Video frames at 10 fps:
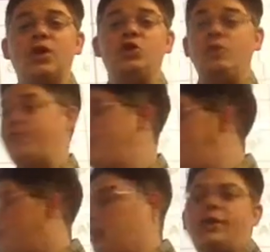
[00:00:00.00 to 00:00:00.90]
you
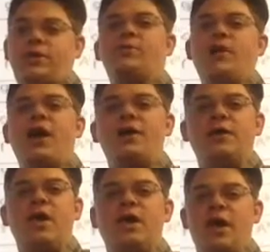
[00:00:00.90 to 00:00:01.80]
feel like you've gotten
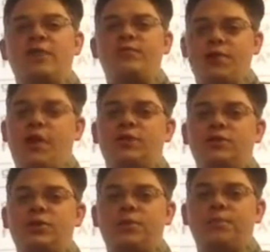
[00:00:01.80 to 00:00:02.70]
a lot of knowledge.